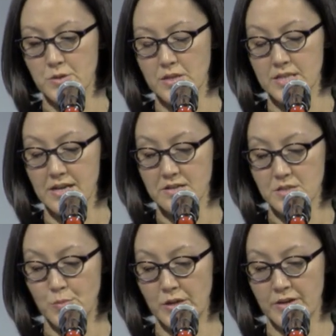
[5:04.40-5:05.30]
smoke,
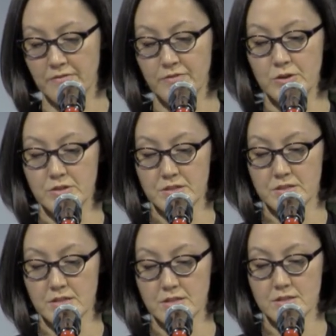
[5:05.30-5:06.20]
attacks the brain first,